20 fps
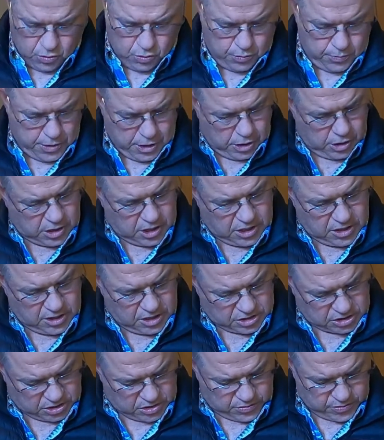will be looking
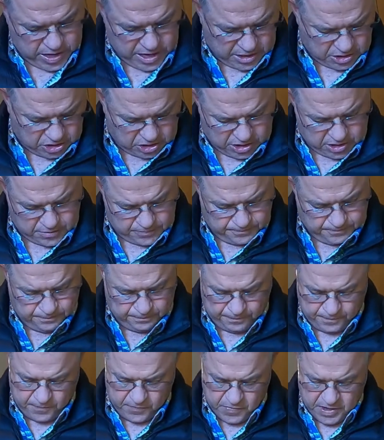this direction,
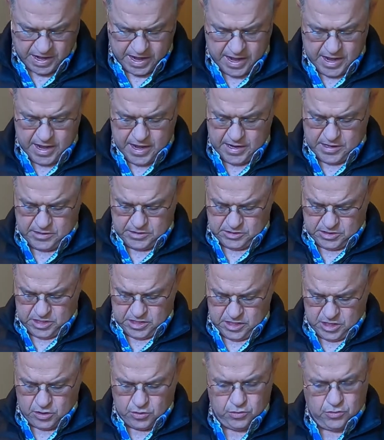and
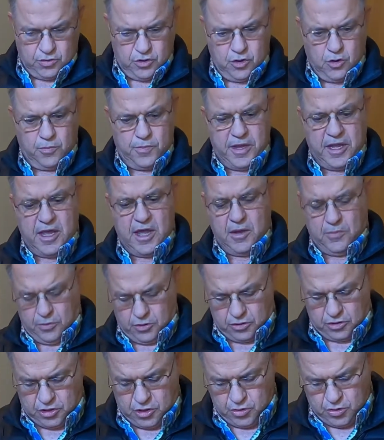you'll be
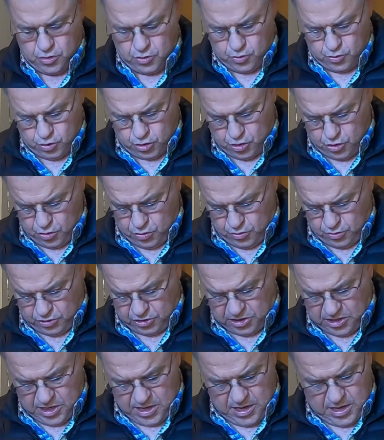able to
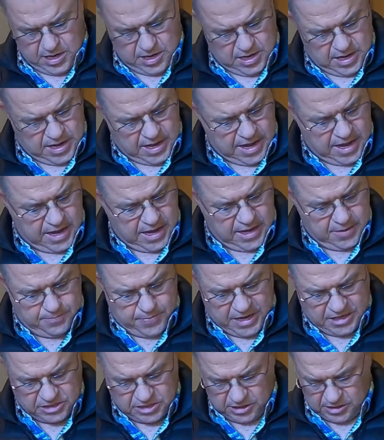use
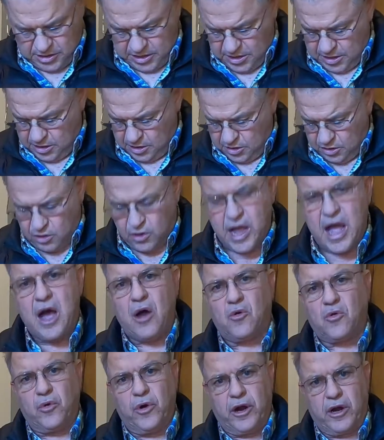basically a little
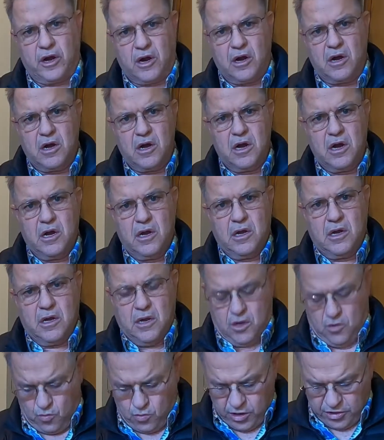outrigger
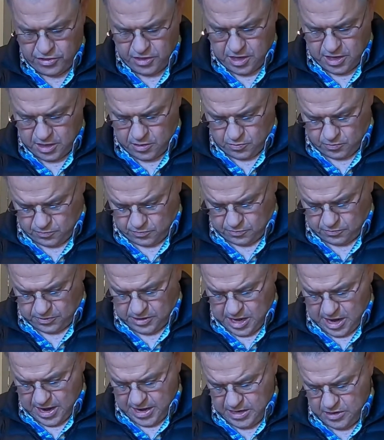with a
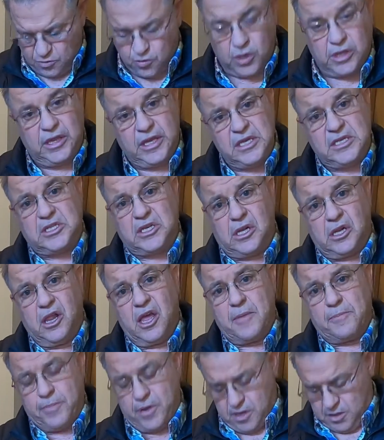line release
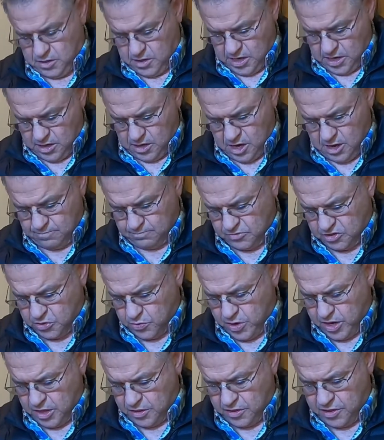clip that it comes
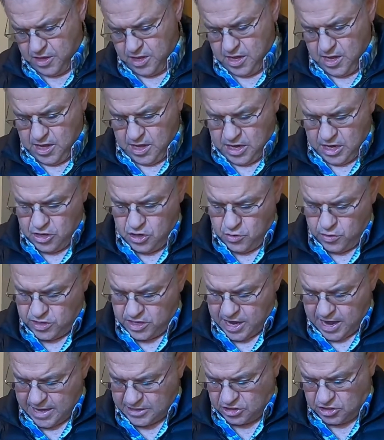with, and you
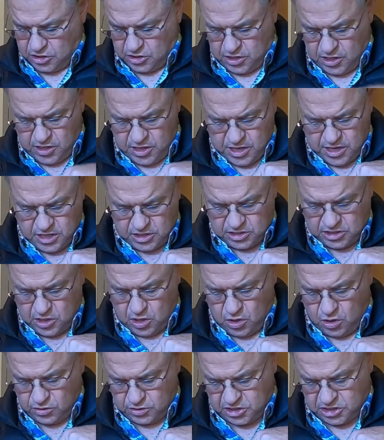attach it to this,
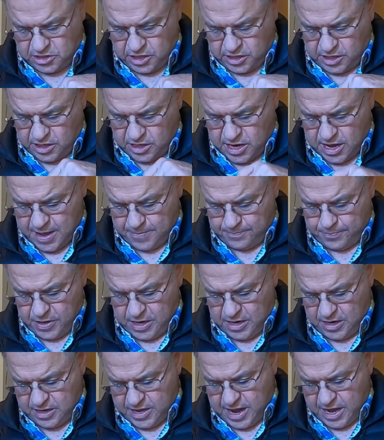stick it up
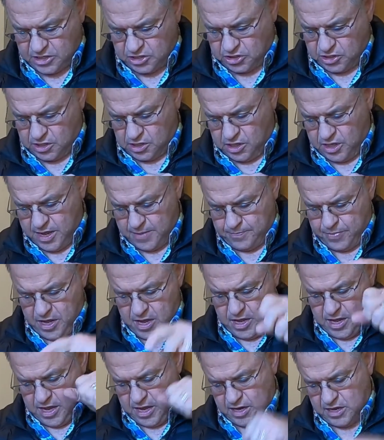and attach the clip
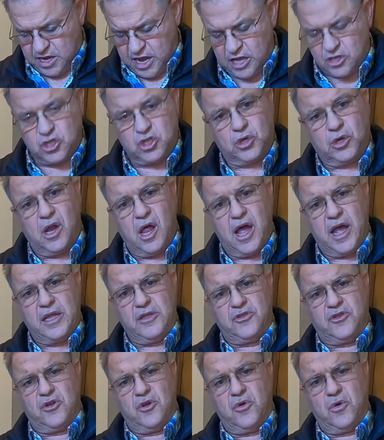and attach your
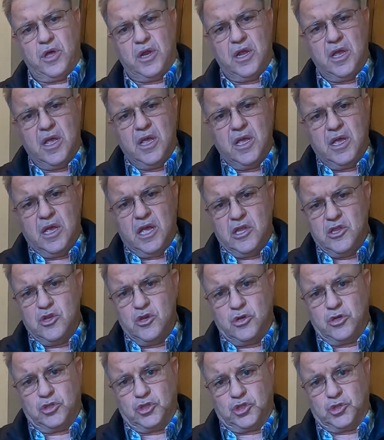line to it, and
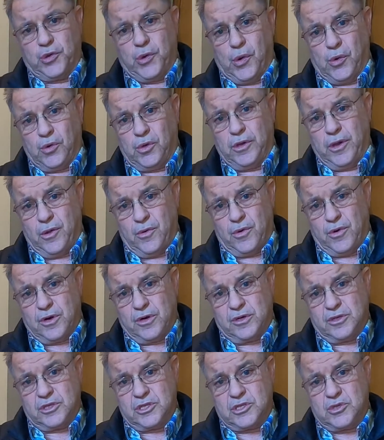you control
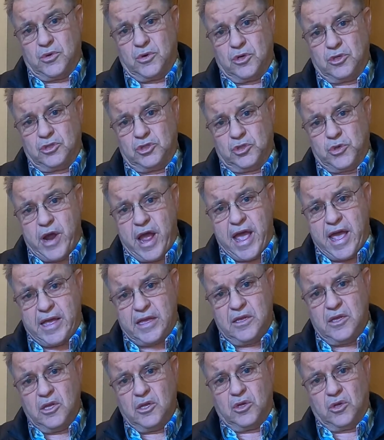lures or
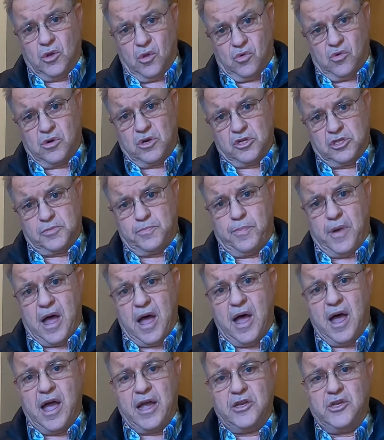drag lures
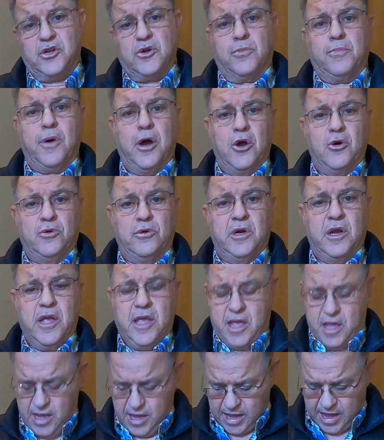behind your boat
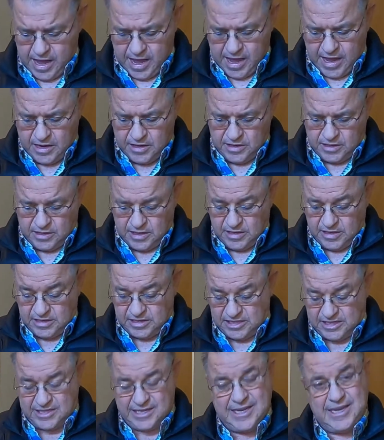and
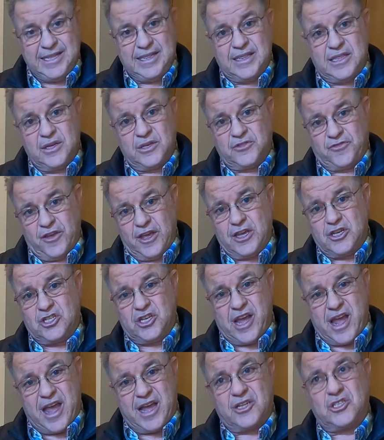see the
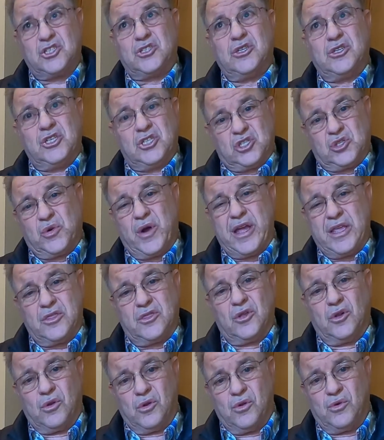fish actually strike
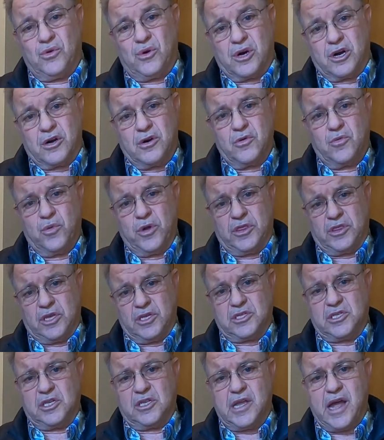the lure with
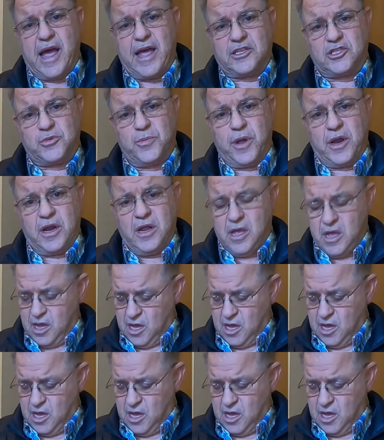this attachment.